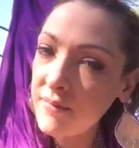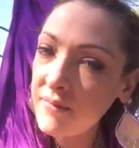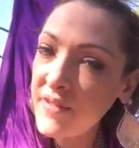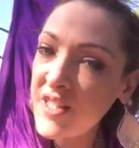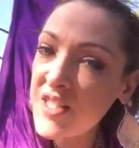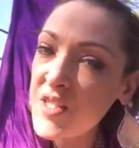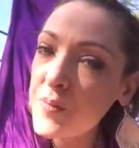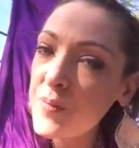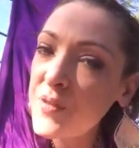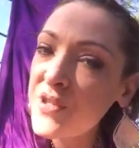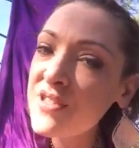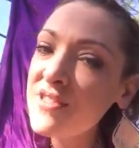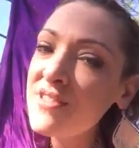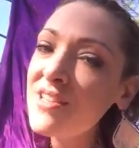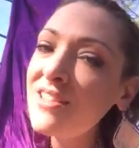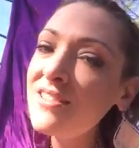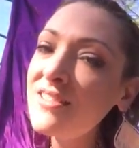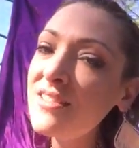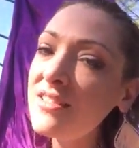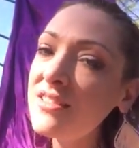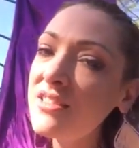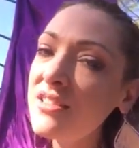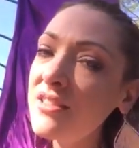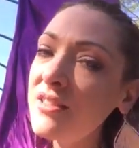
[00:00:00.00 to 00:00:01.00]
Let's
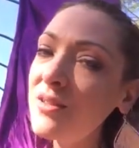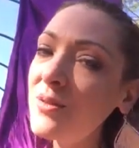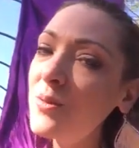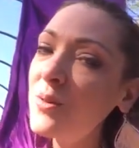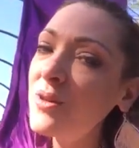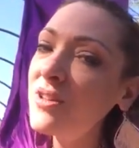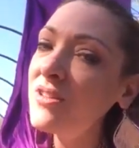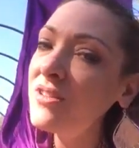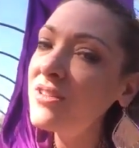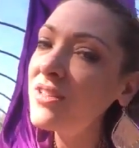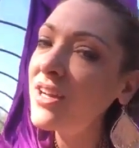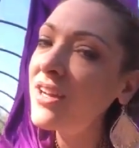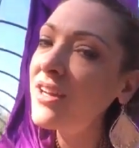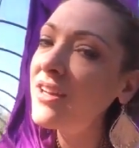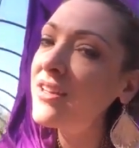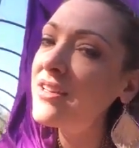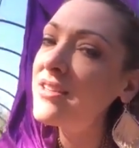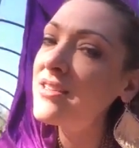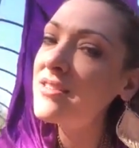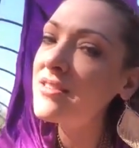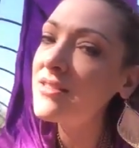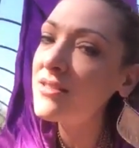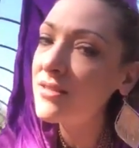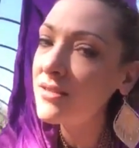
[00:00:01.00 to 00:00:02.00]
present it to the world,
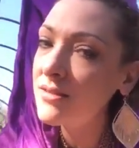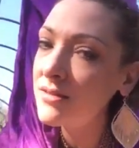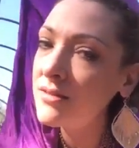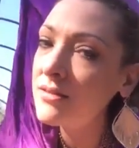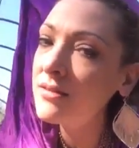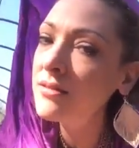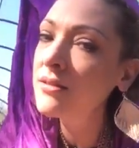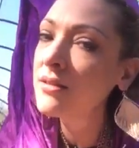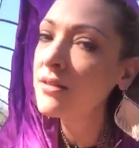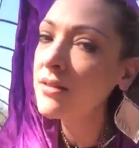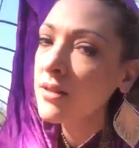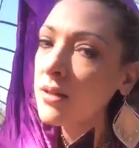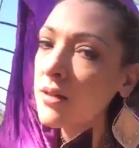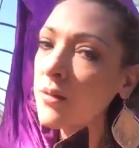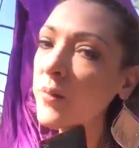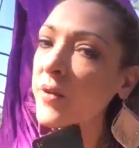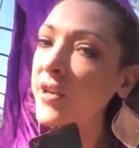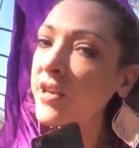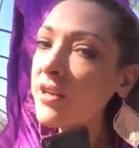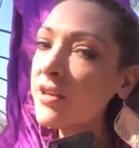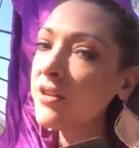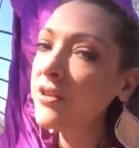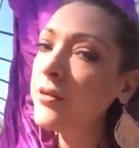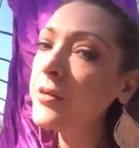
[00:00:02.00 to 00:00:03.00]
guys.
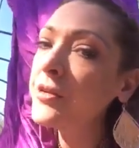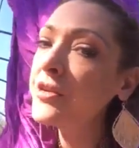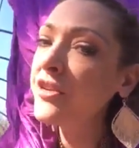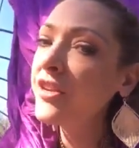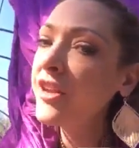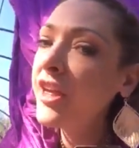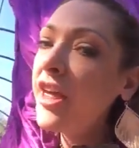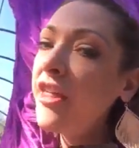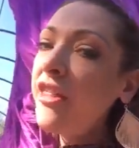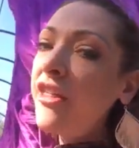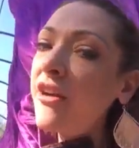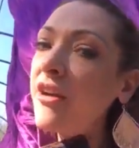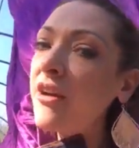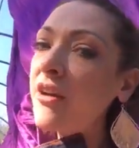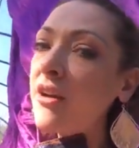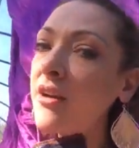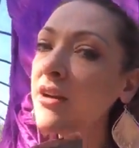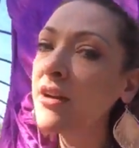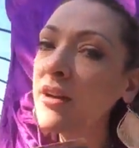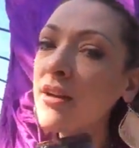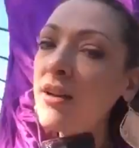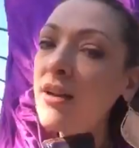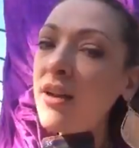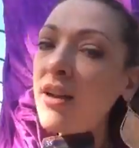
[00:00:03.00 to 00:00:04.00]
We can do it together.
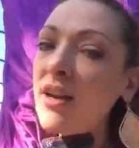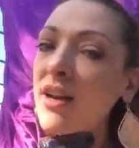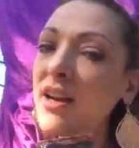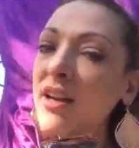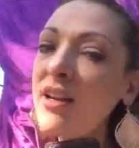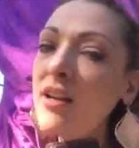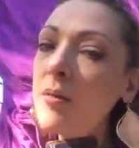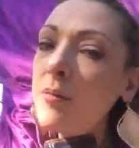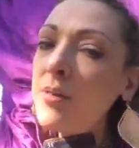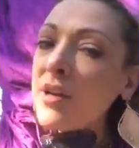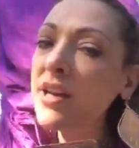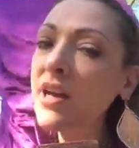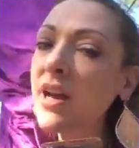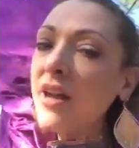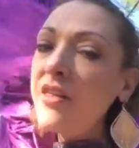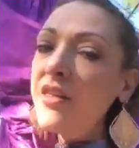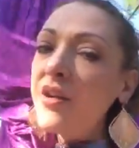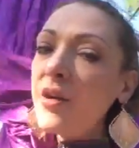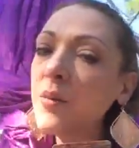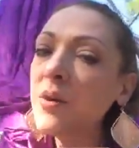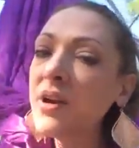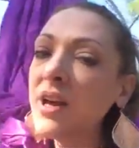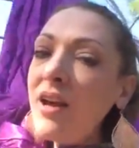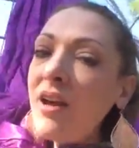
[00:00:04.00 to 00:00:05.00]
Anybody out
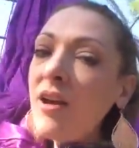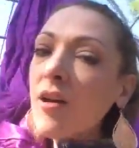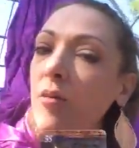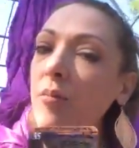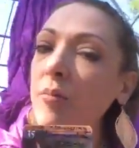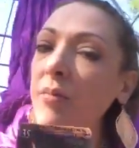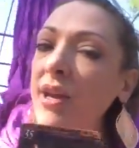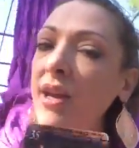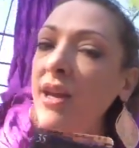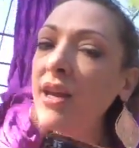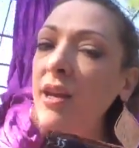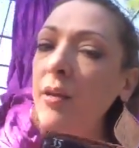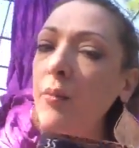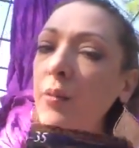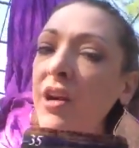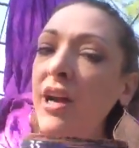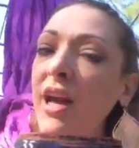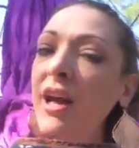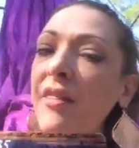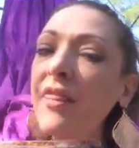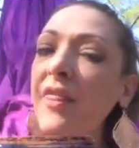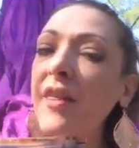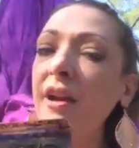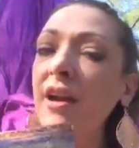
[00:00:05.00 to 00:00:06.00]
there want to help me?
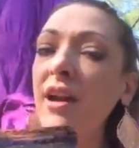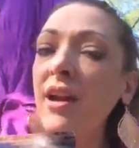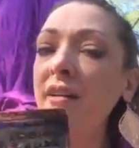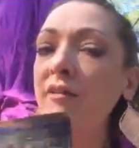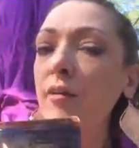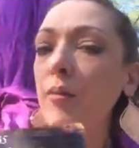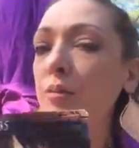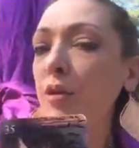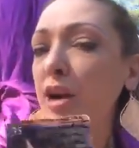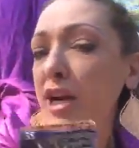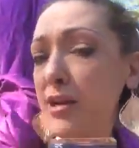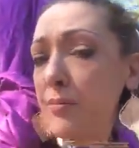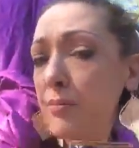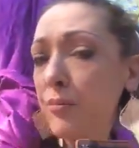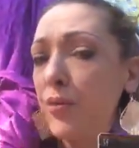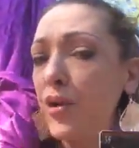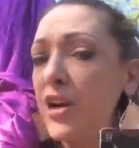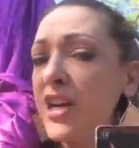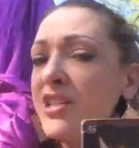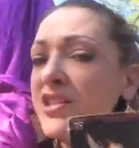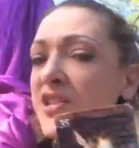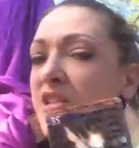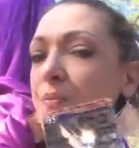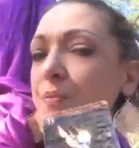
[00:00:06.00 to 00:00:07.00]
Anyone out there have a bright,
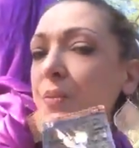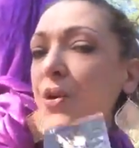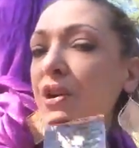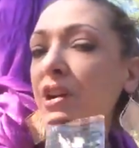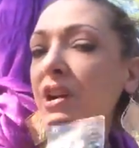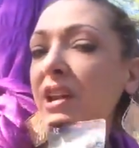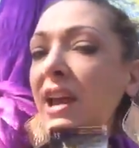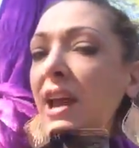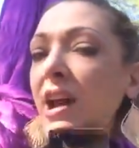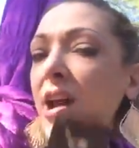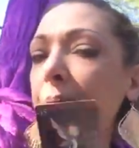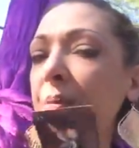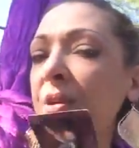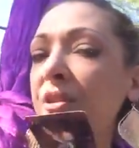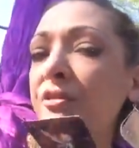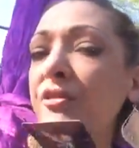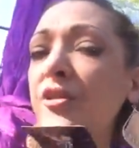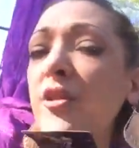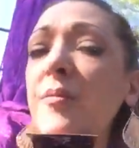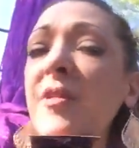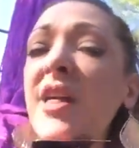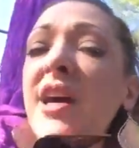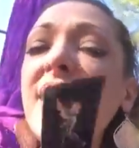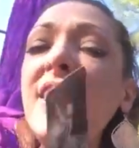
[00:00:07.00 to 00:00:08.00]
bright spark happen
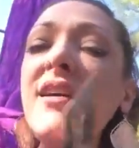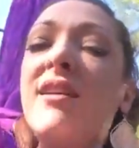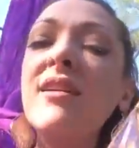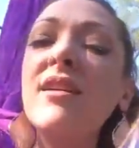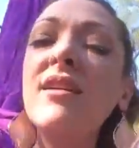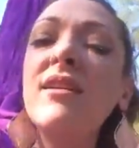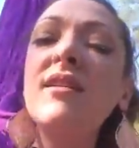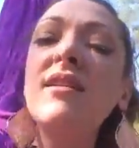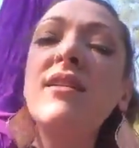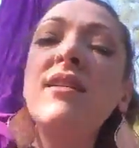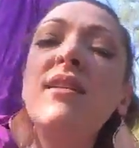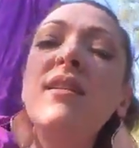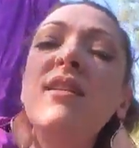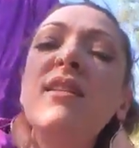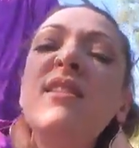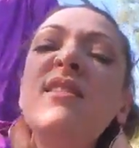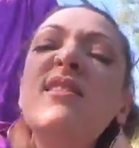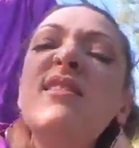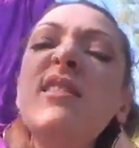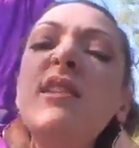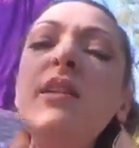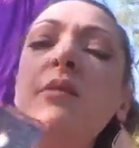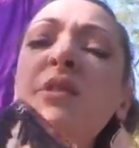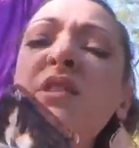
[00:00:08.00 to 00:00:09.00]
from that?
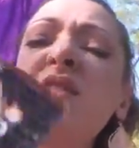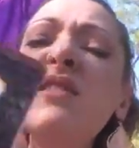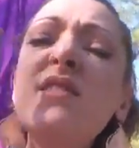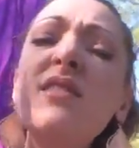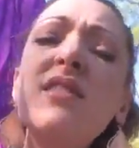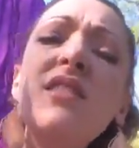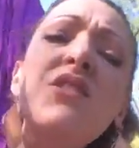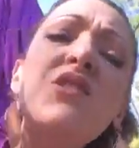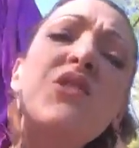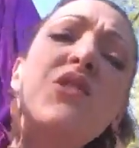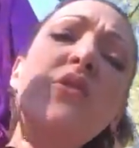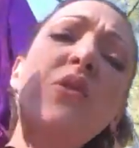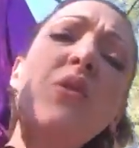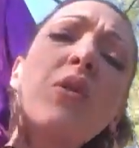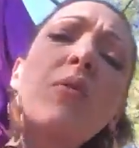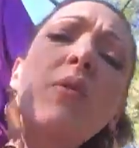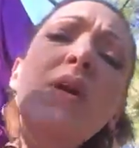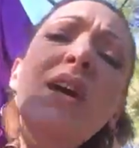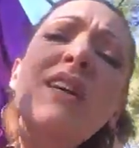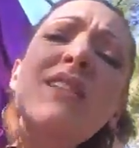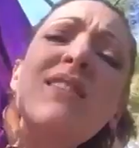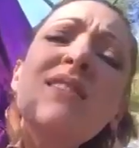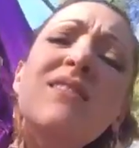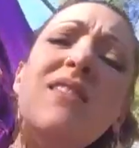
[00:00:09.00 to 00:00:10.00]
Does anyone see a
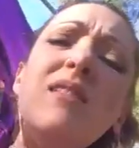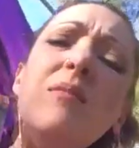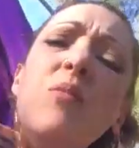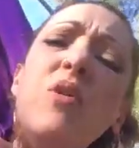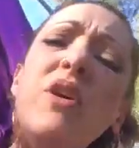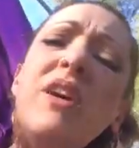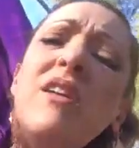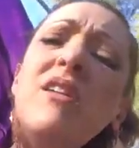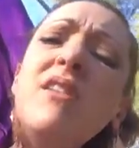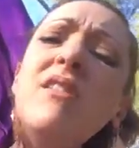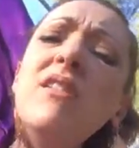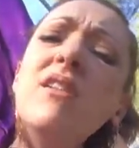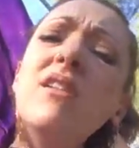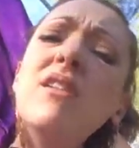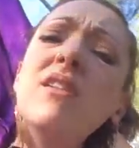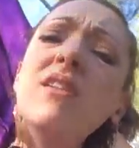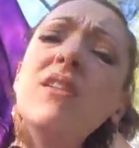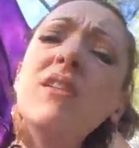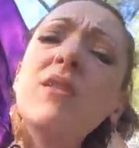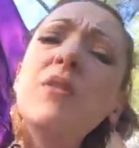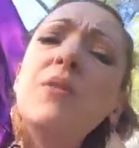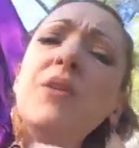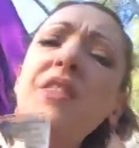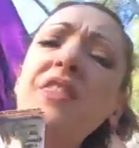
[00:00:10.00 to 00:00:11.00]
doorway somewhere
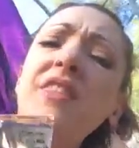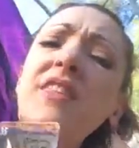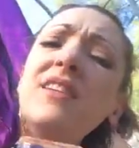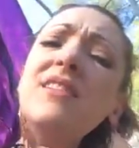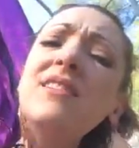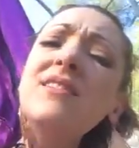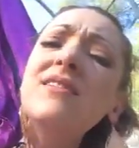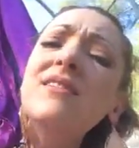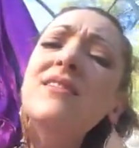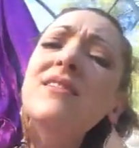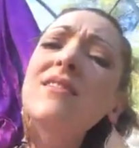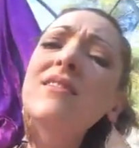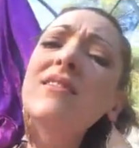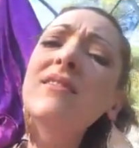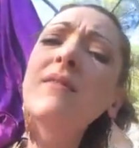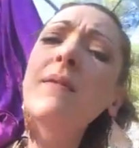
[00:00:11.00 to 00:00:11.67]
with this?